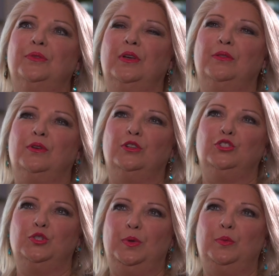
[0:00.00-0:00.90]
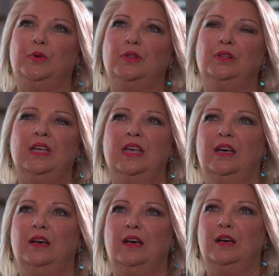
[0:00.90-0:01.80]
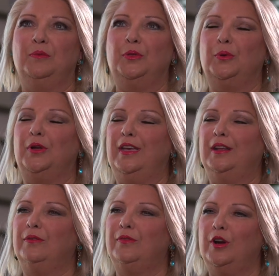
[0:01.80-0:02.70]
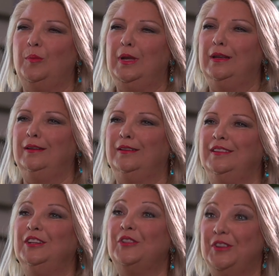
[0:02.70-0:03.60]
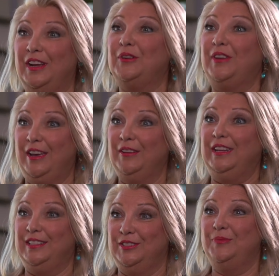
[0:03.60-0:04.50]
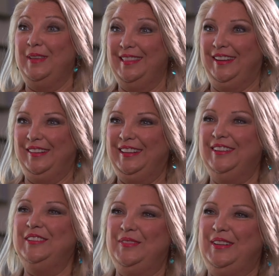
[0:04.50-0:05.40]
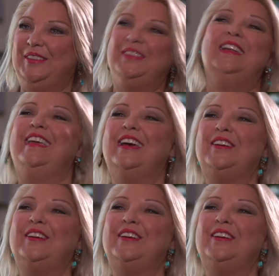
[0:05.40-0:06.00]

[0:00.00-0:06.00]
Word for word: health conscious people uh, with organic farming and, you know, the Niagara County, because you've been there. I know you've been mm -hmm. up in mm-hmm.